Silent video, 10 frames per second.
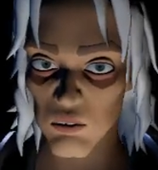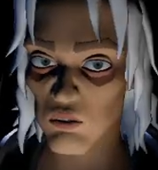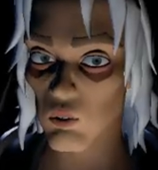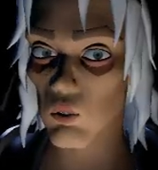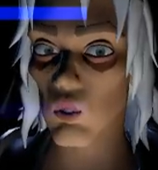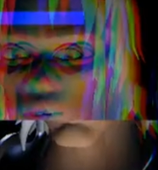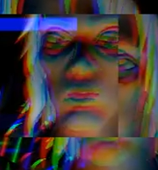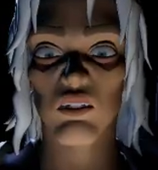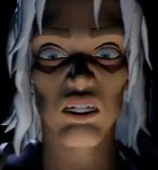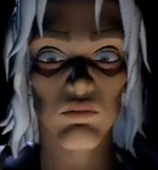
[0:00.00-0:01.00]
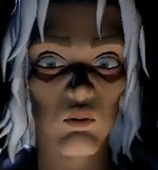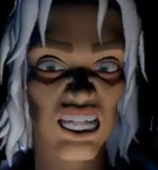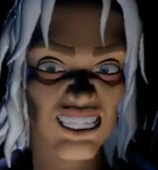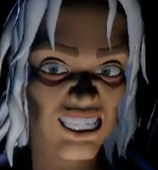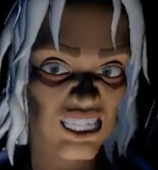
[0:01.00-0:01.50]
The walls are
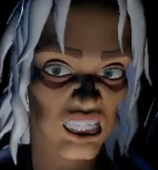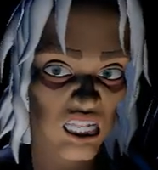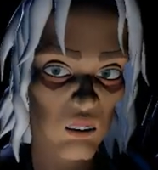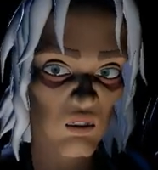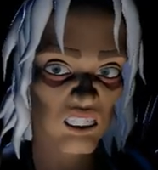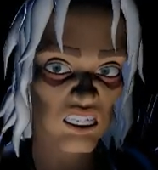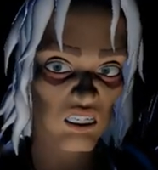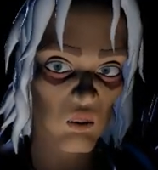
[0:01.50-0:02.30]
pressing in close to you,